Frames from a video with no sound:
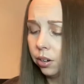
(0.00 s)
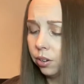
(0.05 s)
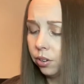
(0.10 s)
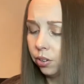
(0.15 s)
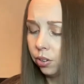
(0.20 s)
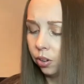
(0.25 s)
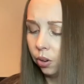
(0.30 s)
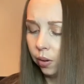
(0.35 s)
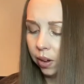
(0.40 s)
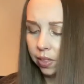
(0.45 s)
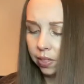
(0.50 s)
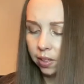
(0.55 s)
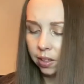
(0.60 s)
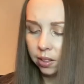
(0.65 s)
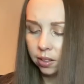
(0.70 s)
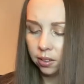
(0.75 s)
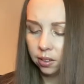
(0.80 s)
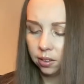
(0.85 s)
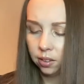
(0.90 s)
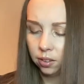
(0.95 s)
so I think
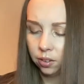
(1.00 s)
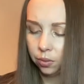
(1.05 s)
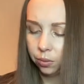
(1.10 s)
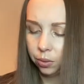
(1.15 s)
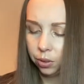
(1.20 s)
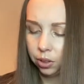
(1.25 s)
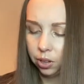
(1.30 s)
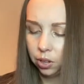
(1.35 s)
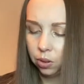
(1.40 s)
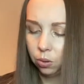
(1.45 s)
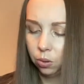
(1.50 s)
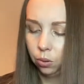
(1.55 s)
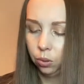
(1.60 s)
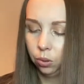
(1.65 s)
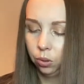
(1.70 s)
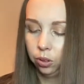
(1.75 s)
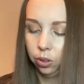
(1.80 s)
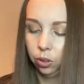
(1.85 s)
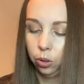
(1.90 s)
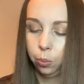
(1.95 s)
this is a really
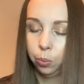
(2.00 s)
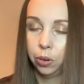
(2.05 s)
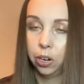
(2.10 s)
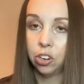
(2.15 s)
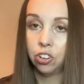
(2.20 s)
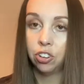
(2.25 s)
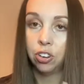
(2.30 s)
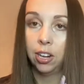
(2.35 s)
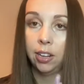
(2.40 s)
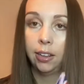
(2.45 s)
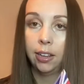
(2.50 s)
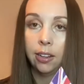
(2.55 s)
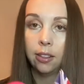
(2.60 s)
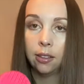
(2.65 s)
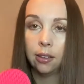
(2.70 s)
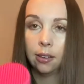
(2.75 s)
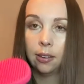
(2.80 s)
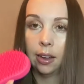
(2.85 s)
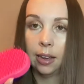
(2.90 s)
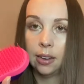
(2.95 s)
cool little brush and I like the
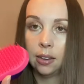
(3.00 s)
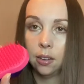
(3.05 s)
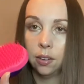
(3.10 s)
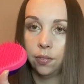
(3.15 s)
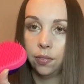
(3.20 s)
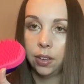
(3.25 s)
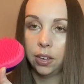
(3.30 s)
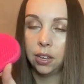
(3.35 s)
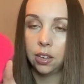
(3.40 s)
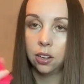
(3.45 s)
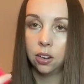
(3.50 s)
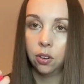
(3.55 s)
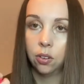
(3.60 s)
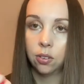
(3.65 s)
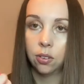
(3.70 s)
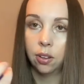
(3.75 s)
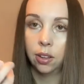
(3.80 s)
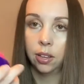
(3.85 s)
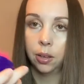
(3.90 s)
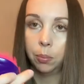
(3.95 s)
size of it. You know, it's
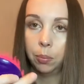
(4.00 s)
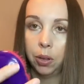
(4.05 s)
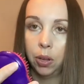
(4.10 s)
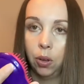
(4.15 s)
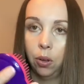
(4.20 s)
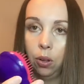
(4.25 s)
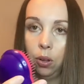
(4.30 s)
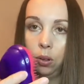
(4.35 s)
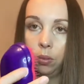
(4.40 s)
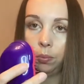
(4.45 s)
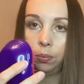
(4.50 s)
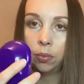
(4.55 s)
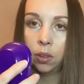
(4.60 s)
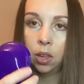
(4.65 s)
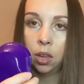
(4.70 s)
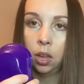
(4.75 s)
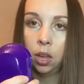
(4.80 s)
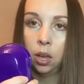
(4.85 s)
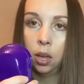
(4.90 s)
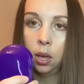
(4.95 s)
not like a big old
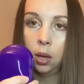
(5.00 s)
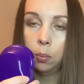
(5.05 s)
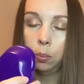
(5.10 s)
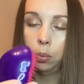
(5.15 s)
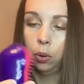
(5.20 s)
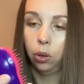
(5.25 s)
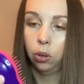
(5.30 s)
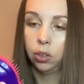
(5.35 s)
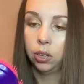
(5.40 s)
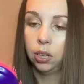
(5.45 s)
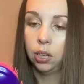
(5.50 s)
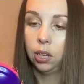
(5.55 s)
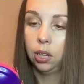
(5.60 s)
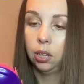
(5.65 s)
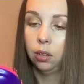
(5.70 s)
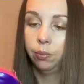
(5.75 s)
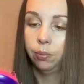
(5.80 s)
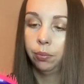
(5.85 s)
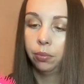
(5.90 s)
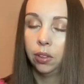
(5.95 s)

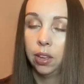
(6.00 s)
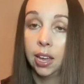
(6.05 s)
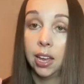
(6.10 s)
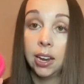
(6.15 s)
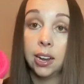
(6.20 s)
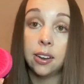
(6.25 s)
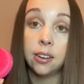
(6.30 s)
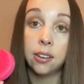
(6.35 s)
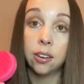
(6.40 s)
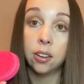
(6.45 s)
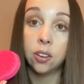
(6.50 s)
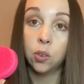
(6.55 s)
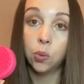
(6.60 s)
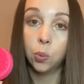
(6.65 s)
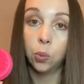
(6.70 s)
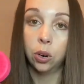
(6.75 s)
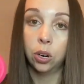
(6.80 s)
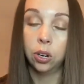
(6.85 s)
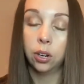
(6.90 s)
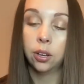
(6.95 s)
bulky thing and it does
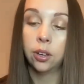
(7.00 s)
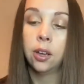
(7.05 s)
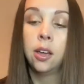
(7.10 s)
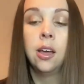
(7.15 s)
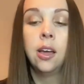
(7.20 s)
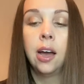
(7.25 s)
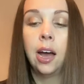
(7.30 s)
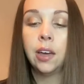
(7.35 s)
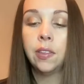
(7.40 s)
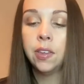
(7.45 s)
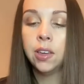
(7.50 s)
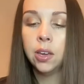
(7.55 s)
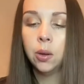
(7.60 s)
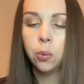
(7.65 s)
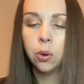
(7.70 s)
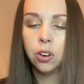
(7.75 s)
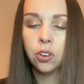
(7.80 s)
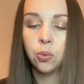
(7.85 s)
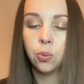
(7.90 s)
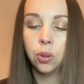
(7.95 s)
work. I think it
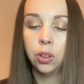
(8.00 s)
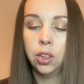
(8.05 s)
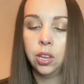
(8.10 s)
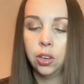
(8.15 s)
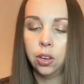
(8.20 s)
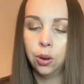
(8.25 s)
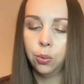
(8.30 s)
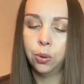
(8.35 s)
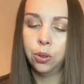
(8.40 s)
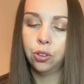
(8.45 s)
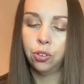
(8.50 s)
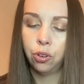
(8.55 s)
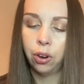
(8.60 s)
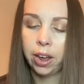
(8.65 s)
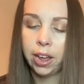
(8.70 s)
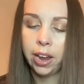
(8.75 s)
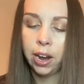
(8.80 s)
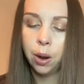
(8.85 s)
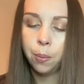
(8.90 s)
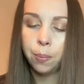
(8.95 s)
works really good with dry
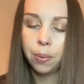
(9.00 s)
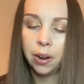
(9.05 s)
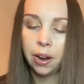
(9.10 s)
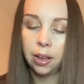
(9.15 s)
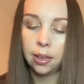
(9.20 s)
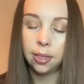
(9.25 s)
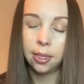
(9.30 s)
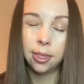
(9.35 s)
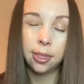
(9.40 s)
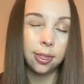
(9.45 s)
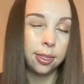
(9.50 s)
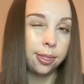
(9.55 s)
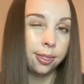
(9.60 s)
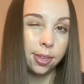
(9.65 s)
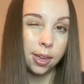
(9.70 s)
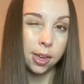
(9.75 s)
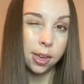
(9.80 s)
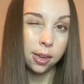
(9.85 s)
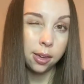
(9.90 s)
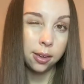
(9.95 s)
hair, but I
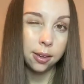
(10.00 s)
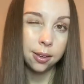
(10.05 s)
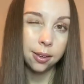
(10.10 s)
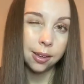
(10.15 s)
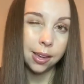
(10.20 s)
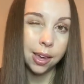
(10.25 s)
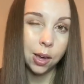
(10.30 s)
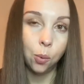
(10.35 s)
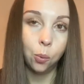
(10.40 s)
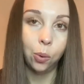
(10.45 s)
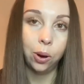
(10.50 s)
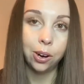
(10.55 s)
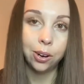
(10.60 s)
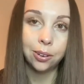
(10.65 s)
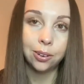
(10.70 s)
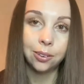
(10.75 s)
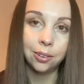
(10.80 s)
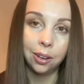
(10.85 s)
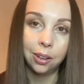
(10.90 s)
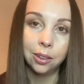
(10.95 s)
think it
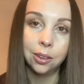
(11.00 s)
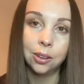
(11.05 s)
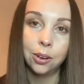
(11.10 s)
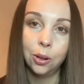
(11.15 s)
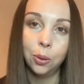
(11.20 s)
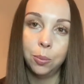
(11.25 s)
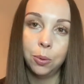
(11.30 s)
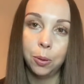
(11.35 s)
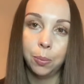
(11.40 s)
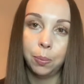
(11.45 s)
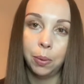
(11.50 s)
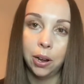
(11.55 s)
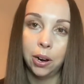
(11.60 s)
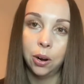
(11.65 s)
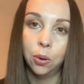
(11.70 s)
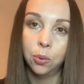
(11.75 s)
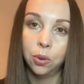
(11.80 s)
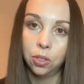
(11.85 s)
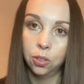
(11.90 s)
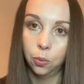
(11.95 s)
works a little bit better
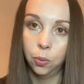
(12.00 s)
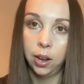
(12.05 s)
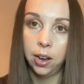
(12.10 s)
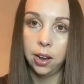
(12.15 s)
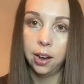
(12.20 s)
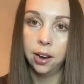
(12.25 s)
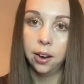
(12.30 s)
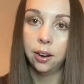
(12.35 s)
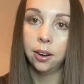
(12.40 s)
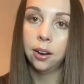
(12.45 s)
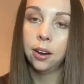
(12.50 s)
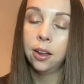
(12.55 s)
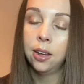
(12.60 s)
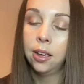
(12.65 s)
with wet hair.